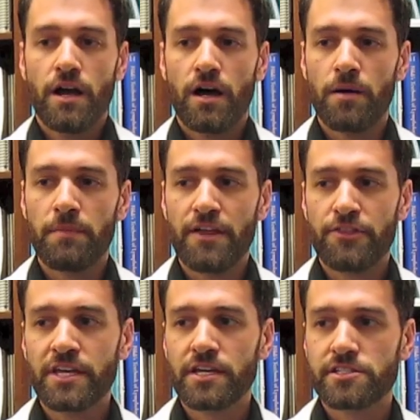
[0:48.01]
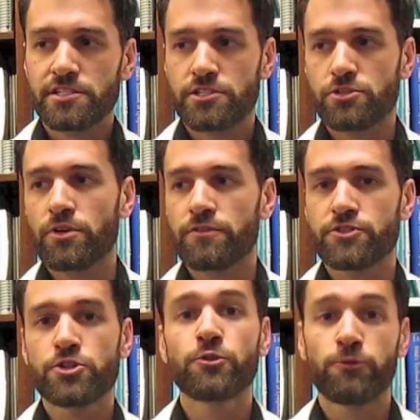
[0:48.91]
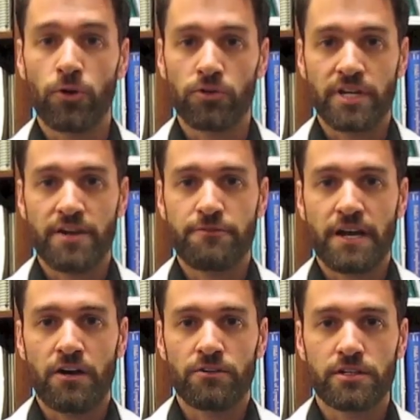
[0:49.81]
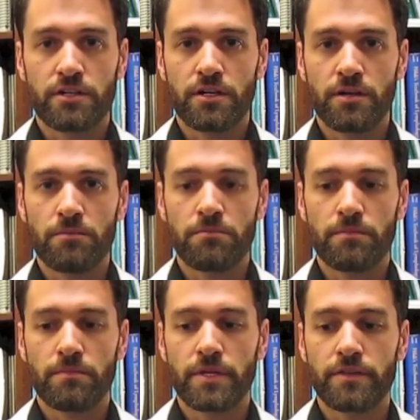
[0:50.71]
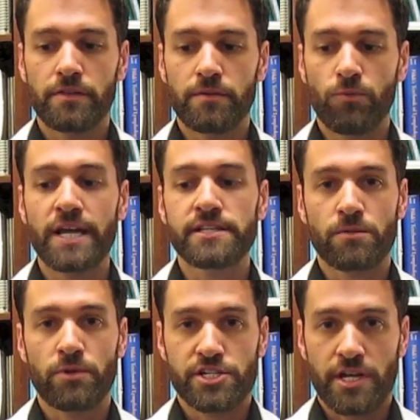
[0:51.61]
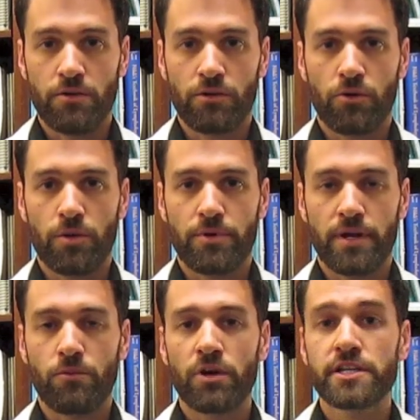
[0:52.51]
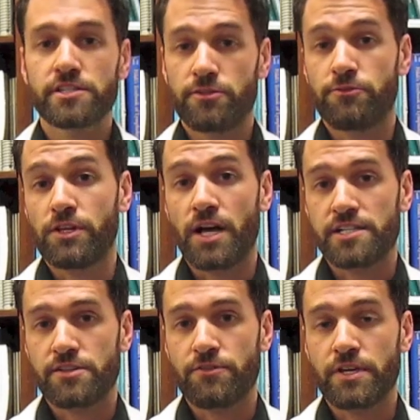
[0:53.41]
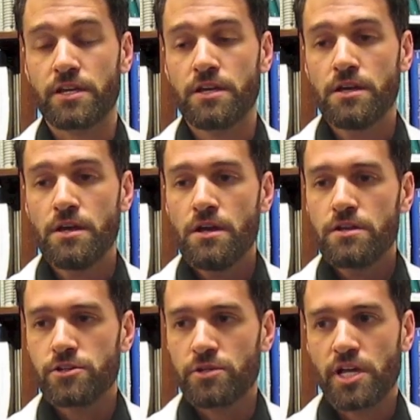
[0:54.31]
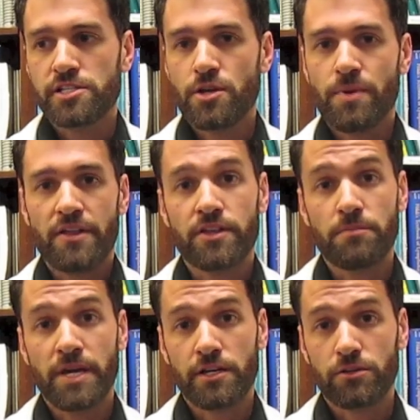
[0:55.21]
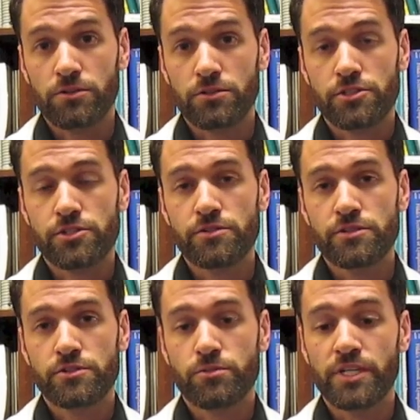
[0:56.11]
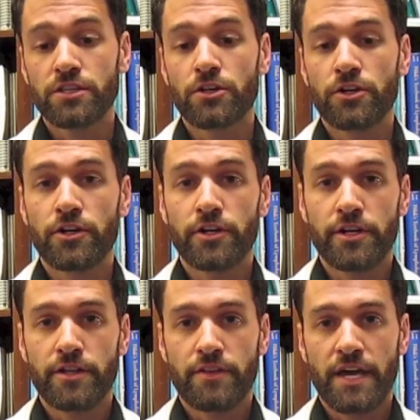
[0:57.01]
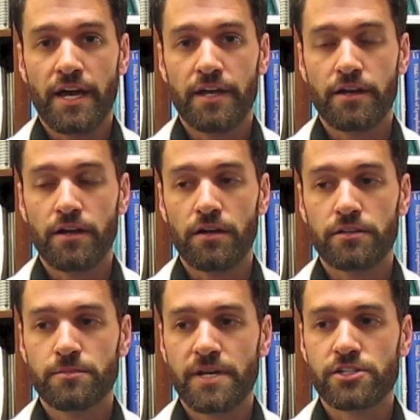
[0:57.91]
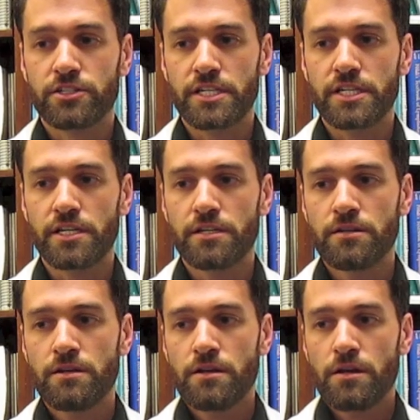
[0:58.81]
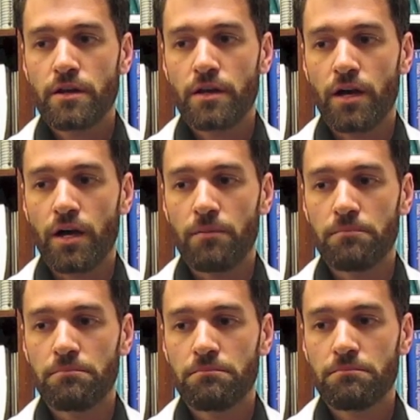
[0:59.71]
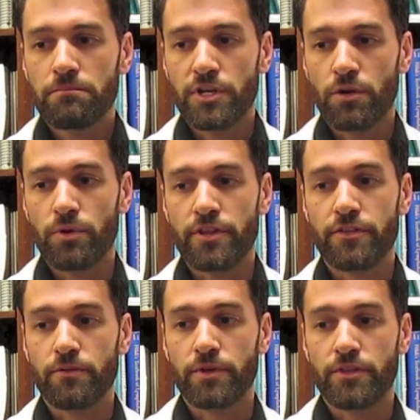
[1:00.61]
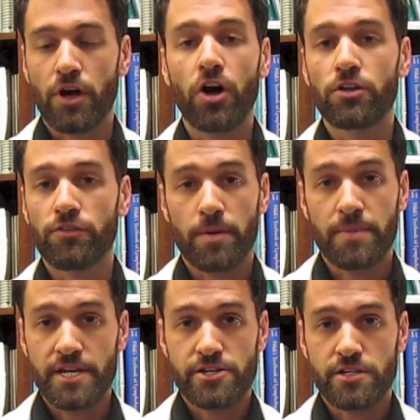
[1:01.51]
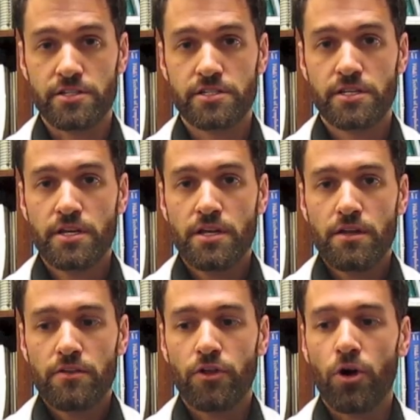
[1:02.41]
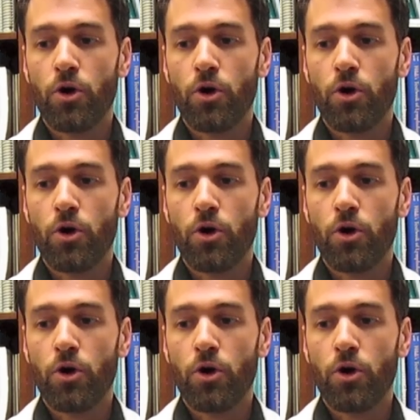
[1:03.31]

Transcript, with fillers: Um, I think it's sort of twofold I've found um, in ways in which I will incorporate. One is the philosophy. So as osteopathic medical students, we learn that, uh, especially, um, you know, with with all of our patients, the